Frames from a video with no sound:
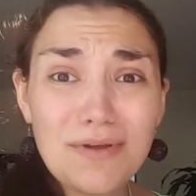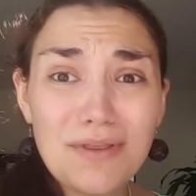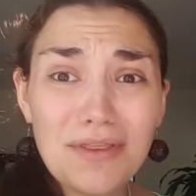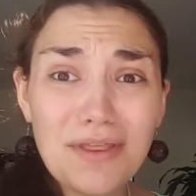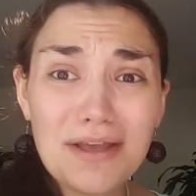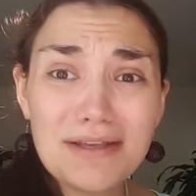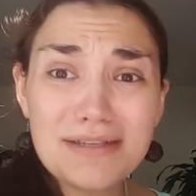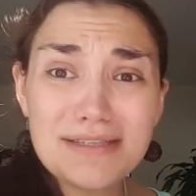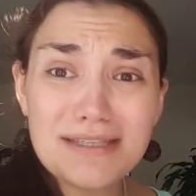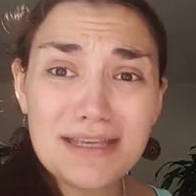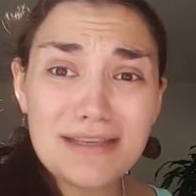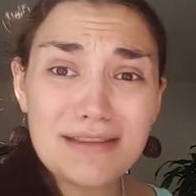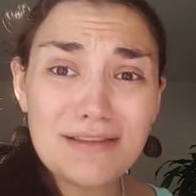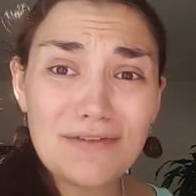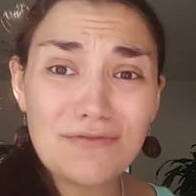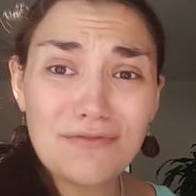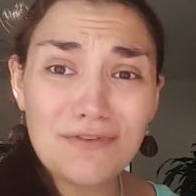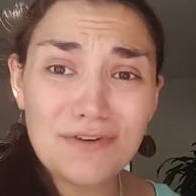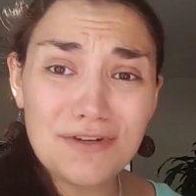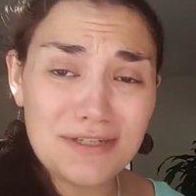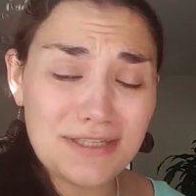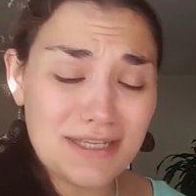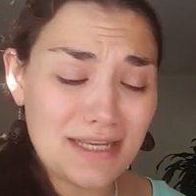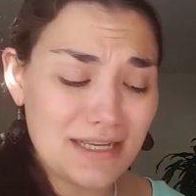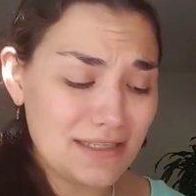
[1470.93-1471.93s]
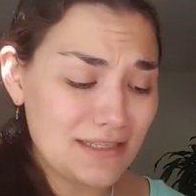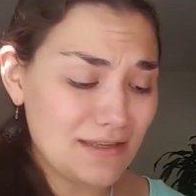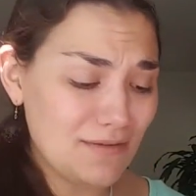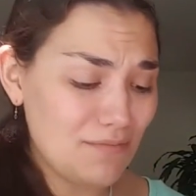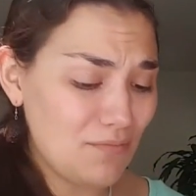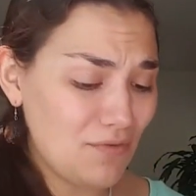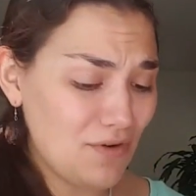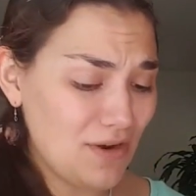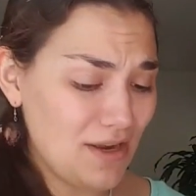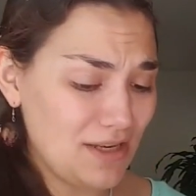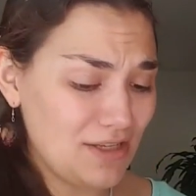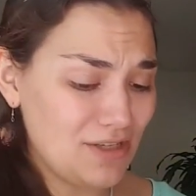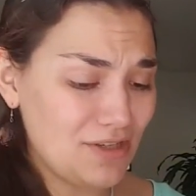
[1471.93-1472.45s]
We lost like the first kits of
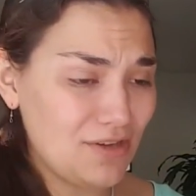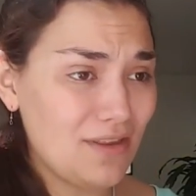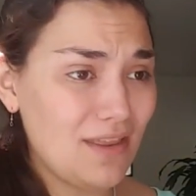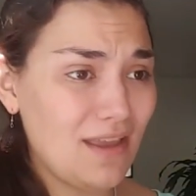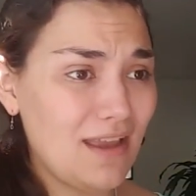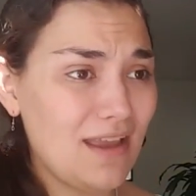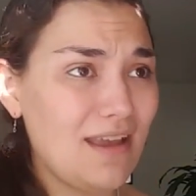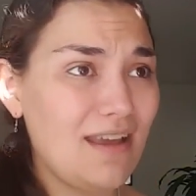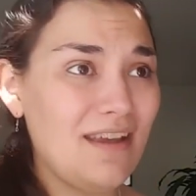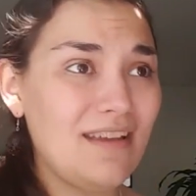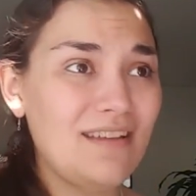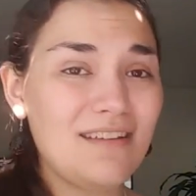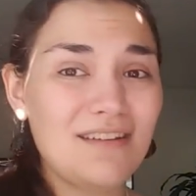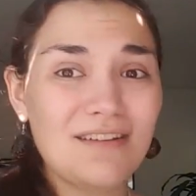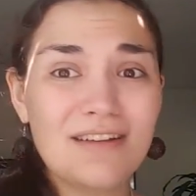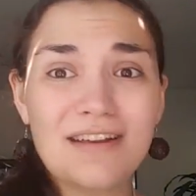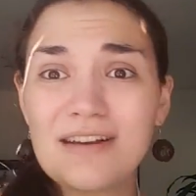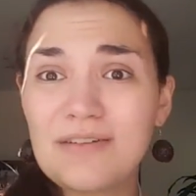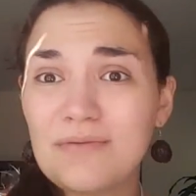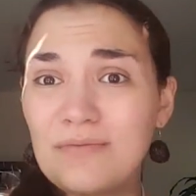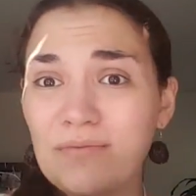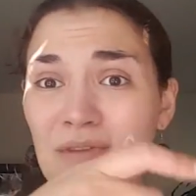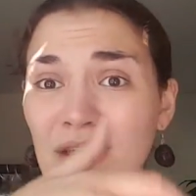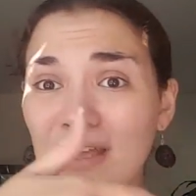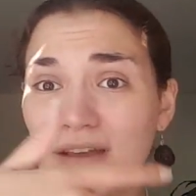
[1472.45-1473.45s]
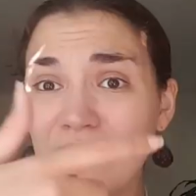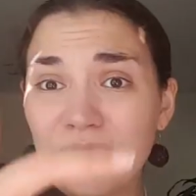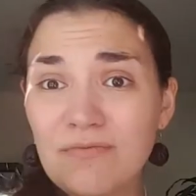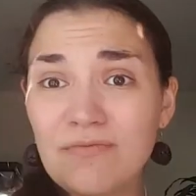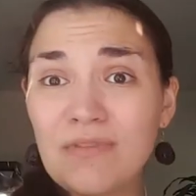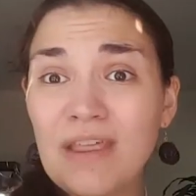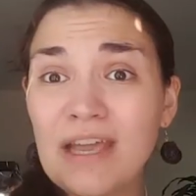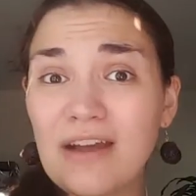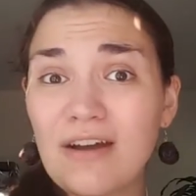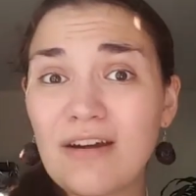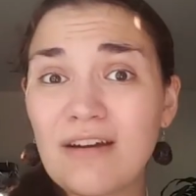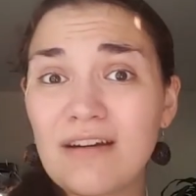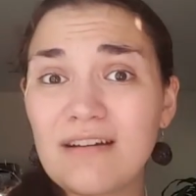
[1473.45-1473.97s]
Branch Clan, or, like
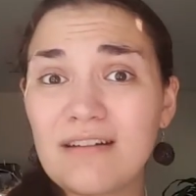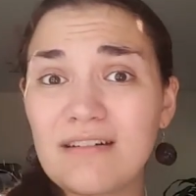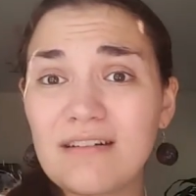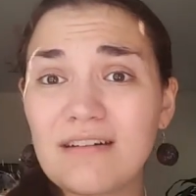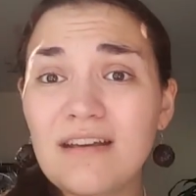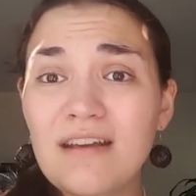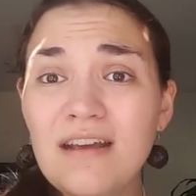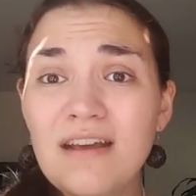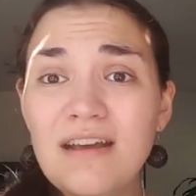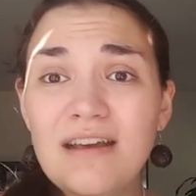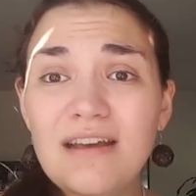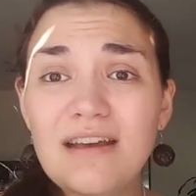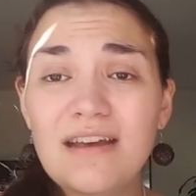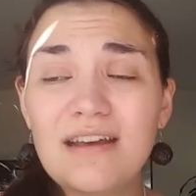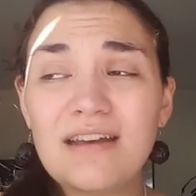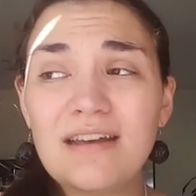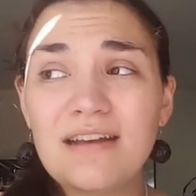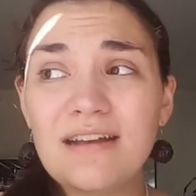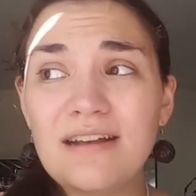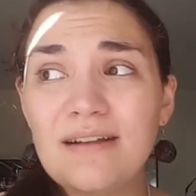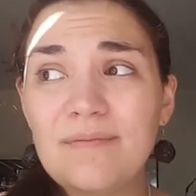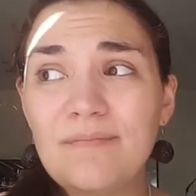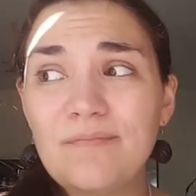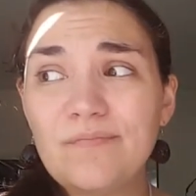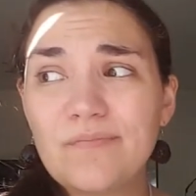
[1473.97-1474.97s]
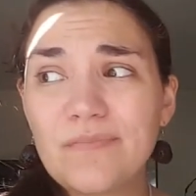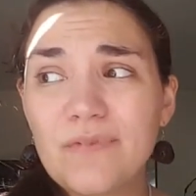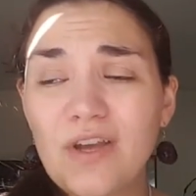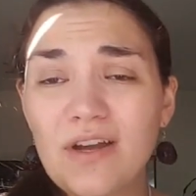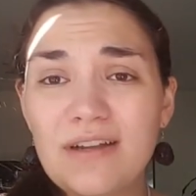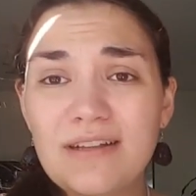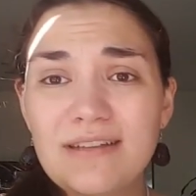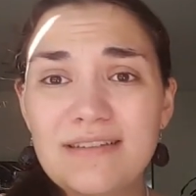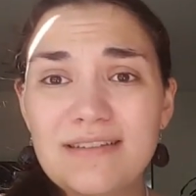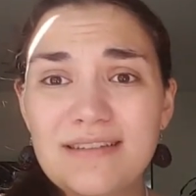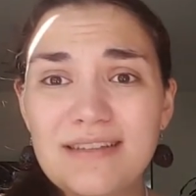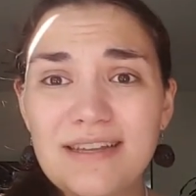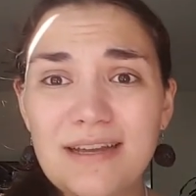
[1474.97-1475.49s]
that aren't
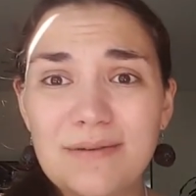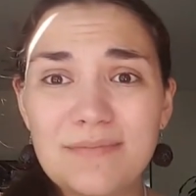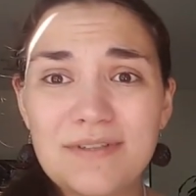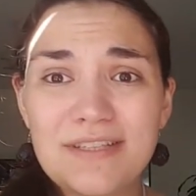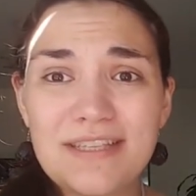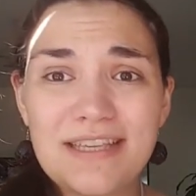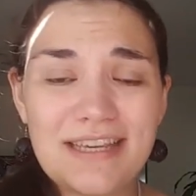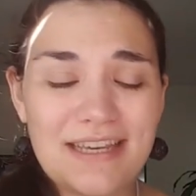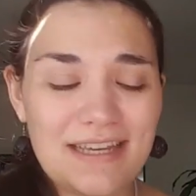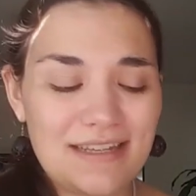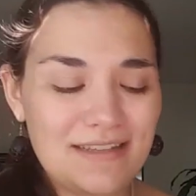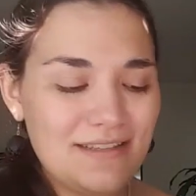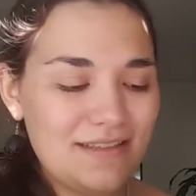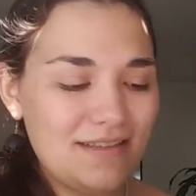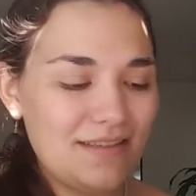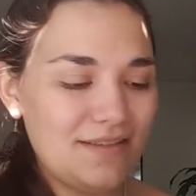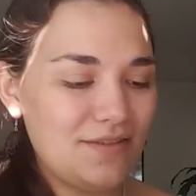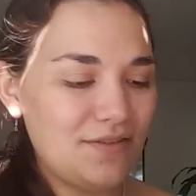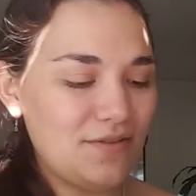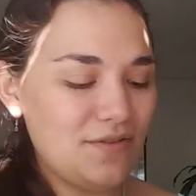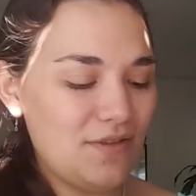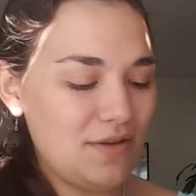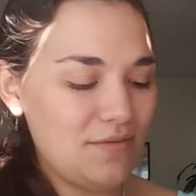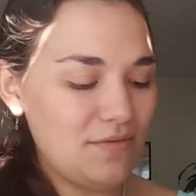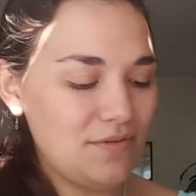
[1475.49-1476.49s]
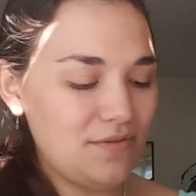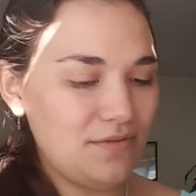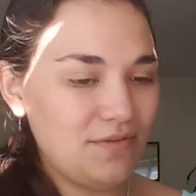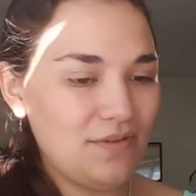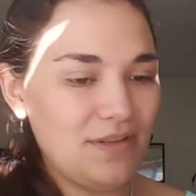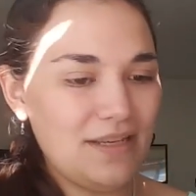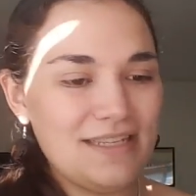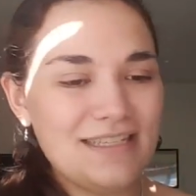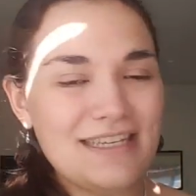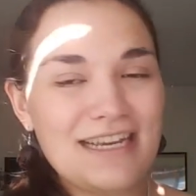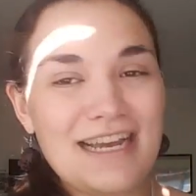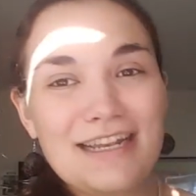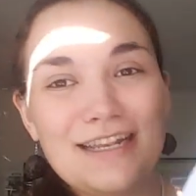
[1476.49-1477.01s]
Dawn Steps kits. So that was
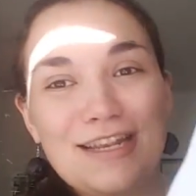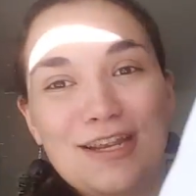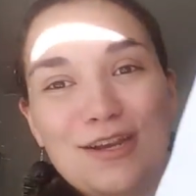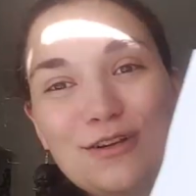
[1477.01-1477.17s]
really sad.